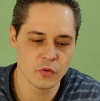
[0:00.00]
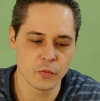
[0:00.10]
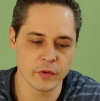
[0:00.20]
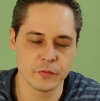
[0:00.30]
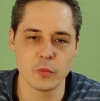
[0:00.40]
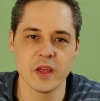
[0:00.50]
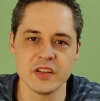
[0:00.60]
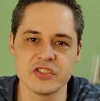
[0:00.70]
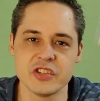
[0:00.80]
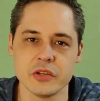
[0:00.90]
with
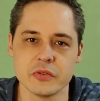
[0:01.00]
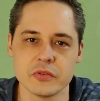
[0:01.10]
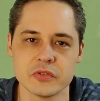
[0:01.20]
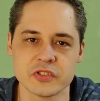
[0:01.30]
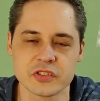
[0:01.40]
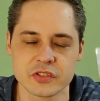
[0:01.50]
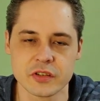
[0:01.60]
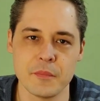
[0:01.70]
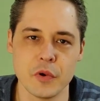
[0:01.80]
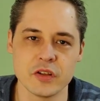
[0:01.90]
windshields,
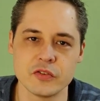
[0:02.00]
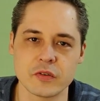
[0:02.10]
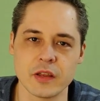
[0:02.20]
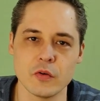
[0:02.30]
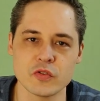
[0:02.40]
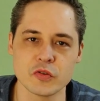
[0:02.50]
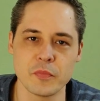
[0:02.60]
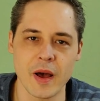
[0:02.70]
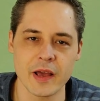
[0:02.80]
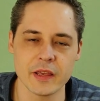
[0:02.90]
but you can
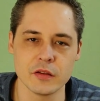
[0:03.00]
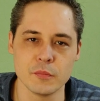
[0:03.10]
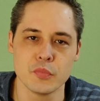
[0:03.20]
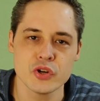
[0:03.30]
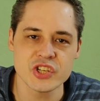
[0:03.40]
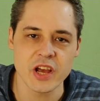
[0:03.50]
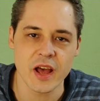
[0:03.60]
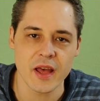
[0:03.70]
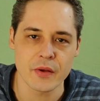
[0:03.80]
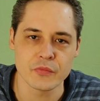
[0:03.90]
also buy the
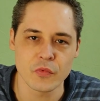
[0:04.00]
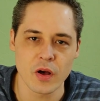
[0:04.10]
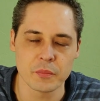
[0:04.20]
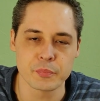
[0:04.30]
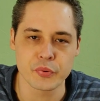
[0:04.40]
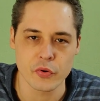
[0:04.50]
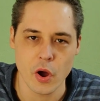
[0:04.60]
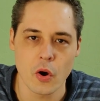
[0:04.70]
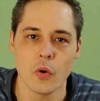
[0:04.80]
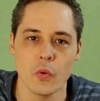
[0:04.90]
Boya M1
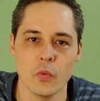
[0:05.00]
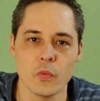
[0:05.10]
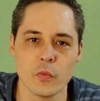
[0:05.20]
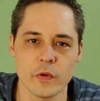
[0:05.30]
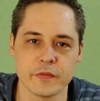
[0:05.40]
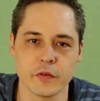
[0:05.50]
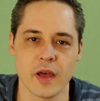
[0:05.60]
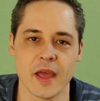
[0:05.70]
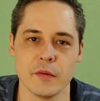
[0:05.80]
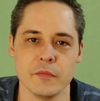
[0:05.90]
Pro
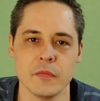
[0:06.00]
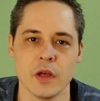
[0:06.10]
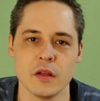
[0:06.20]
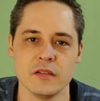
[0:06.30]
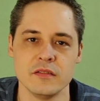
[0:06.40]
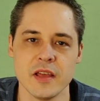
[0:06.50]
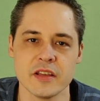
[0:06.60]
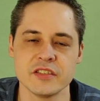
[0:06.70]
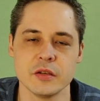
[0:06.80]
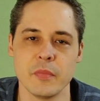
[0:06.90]
with a
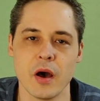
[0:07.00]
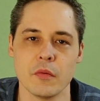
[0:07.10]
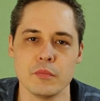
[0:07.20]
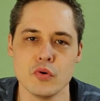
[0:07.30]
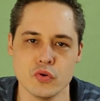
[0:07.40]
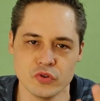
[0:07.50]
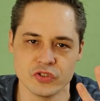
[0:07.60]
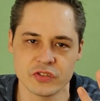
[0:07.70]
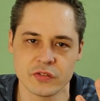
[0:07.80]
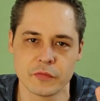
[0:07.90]
decibel
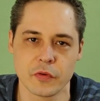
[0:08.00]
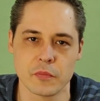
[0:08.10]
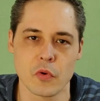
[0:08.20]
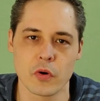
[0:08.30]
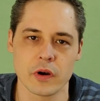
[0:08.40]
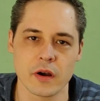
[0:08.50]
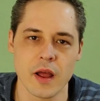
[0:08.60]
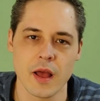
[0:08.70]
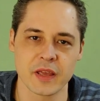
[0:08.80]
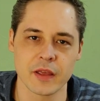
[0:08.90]
boost for
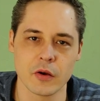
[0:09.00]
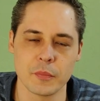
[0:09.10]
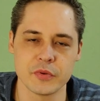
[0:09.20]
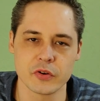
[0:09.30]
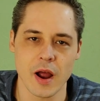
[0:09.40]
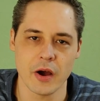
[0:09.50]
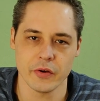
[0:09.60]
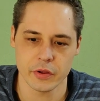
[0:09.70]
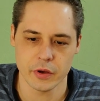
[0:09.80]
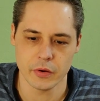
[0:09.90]
more picking up your
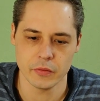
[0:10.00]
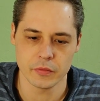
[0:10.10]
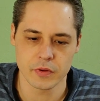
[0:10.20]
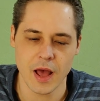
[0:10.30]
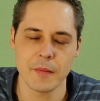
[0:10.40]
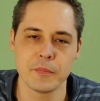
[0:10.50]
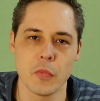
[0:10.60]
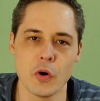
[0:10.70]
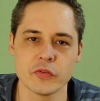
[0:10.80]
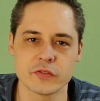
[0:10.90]
audio. I
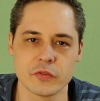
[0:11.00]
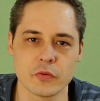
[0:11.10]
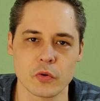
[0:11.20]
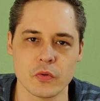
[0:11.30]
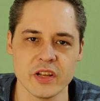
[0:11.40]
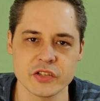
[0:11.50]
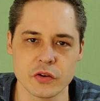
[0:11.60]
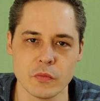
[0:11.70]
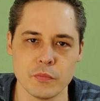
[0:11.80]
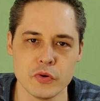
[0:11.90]
bought the
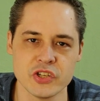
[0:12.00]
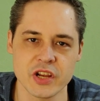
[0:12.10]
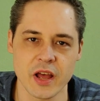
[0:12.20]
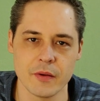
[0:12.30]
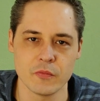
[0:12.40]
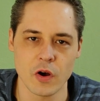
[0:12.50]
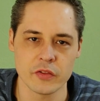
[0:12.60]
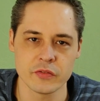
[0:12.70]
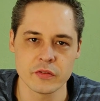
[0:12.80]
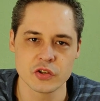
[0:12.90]
original Boya
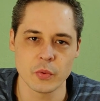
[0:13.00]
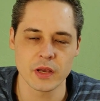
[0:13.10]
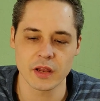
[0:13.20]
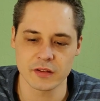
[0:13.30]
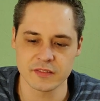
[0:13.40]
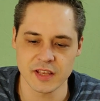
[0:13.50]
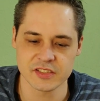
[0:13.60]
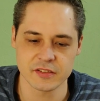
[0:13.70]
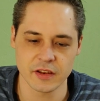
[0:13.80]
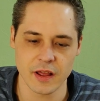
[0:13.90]
M1, so we're gonna
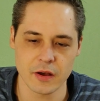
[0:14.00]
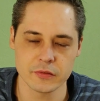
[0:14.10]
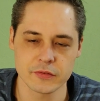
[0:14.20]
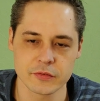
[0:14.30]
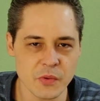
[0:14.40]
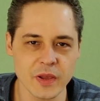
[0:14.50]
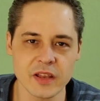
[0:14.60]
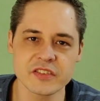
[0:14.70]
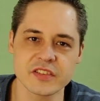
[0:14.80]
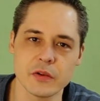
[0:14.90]
test it out. We're
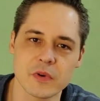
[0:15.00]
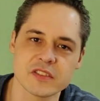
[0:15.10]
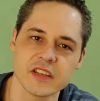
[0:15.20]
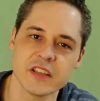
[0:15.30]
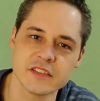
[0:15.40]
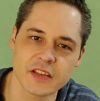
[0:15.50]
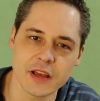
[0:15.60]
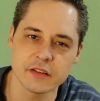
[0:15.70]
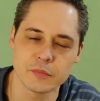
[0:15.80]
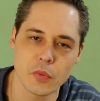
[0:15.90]
gonna see what's
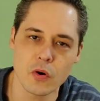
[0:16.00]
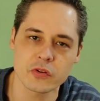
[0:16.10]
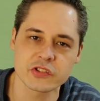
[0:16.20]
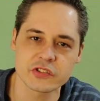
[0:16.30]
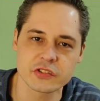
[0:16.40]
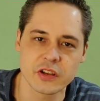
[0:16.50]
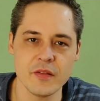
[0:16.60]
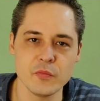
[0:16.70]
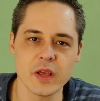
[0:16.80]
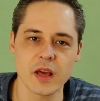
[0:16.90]
inside the box,
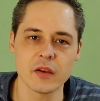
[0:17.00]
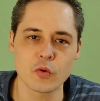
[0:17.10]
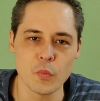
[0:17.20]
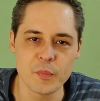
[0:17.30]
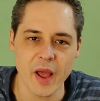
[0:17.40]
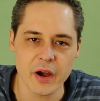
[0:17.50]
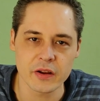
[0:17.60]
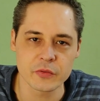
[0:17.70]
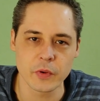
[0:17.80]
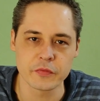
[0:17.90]
and we're gonna
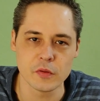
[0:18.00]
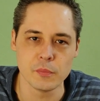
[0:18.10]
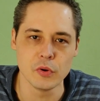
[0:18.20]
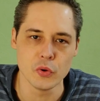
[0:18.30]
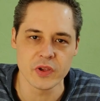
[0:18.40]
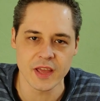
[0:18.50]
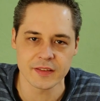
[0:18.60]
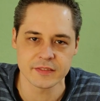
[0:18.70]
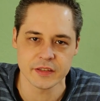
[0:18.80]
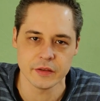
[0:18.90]
compare it with the
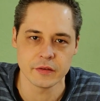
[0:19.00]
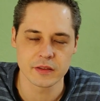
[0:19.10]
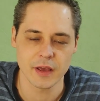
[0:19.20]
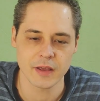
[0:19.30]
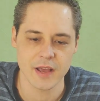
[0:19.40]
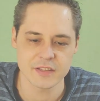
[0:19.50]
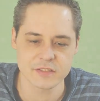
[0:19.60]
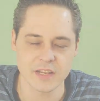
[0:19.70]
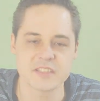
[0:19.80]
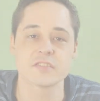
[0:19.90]
Blueyeti. Yeah
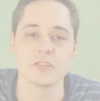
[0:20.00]
guys, let's